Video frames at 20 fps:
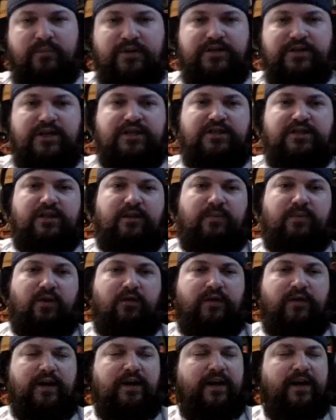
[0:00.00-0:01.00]
Appreciate you coming
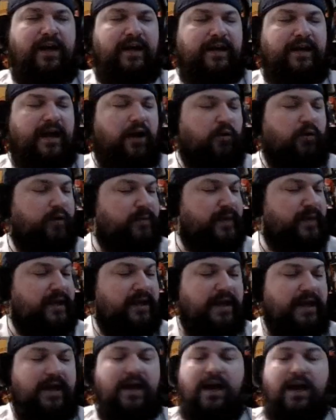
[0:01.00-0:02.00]
over here to hang out with me.